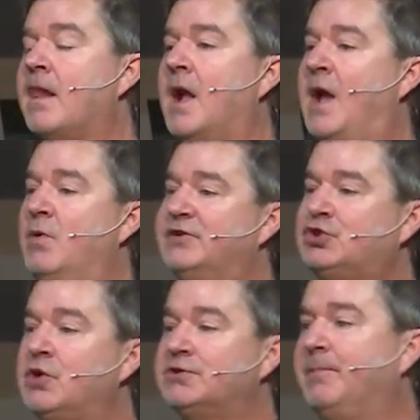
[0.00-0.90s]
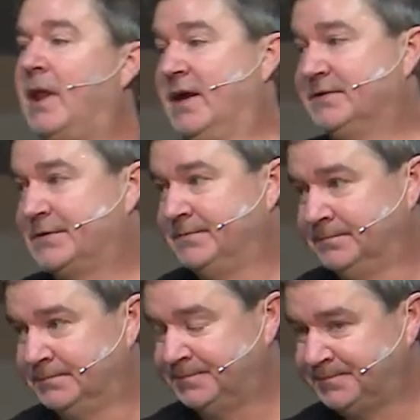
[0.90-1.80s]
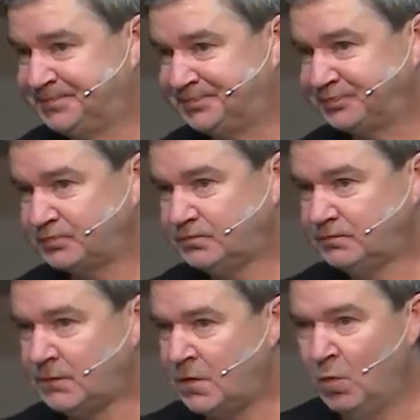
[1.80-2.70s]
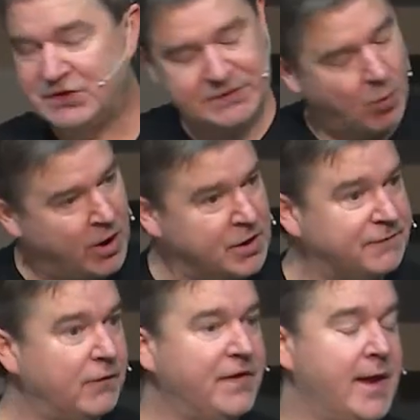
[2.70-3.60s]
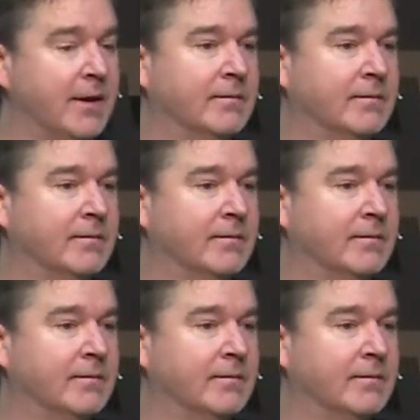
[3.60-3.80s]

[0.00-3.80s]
And with church plants, which is a wonderful thing,